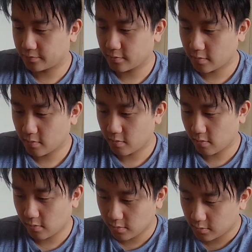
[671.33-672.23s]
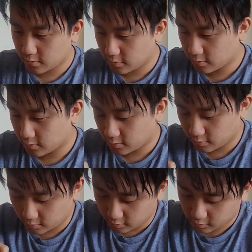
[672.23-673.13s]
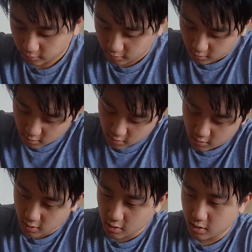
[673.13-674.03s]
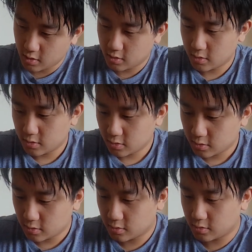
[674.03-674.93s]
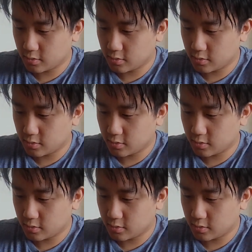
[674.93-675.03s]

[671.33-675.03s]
No one is speaking in this clip.